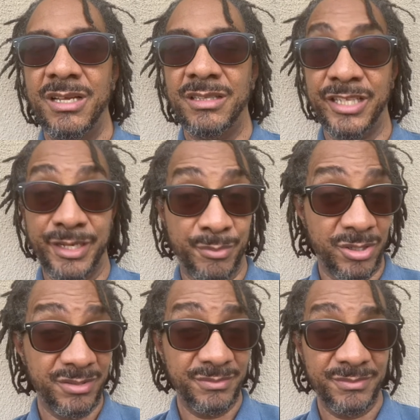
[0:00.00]

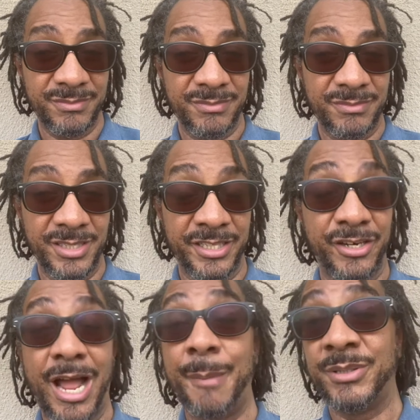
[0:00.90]
Libra, and their
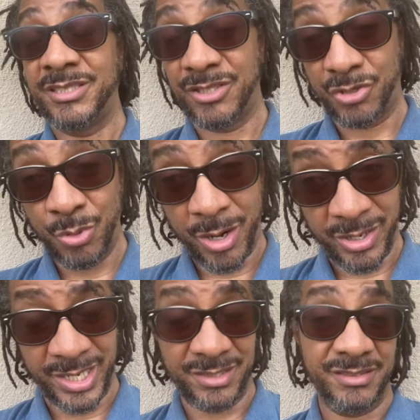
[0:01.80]
opposite
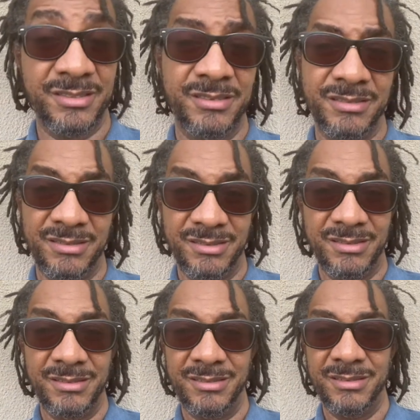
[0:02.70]
Aquarius.
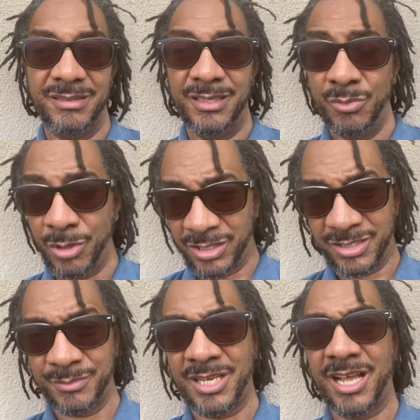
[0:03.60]
Could work
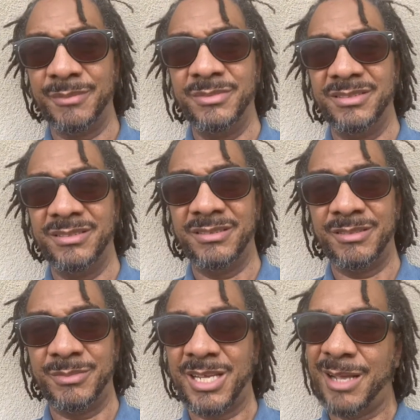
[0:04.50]
sometimes.
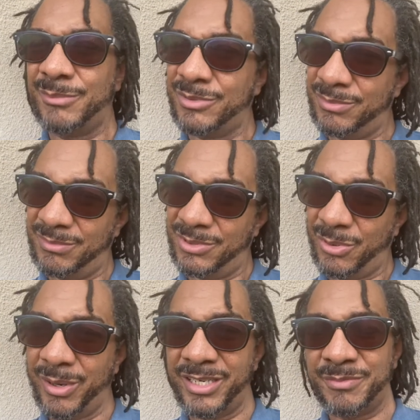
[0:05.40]
Sometimes
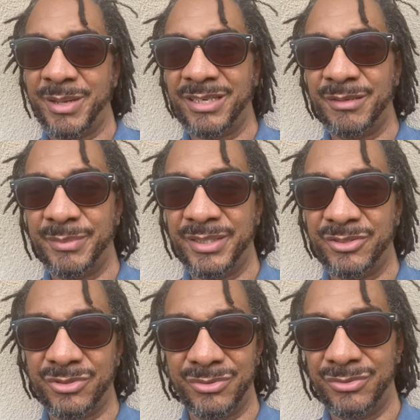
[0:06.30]
Aquarius men could be
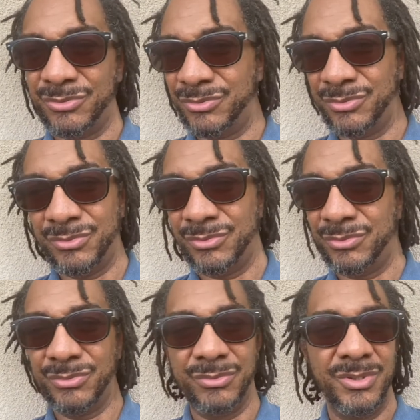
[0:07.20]

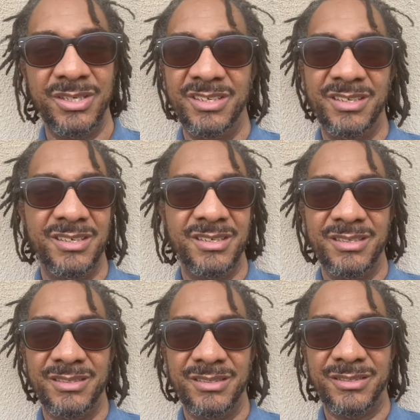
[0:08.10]
too,
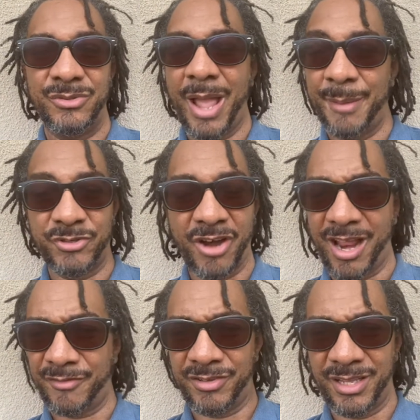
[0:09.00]
too
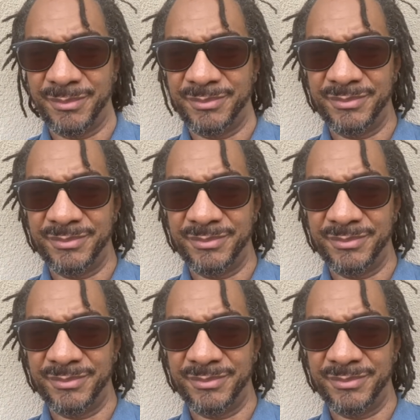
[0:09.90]
abstract for them.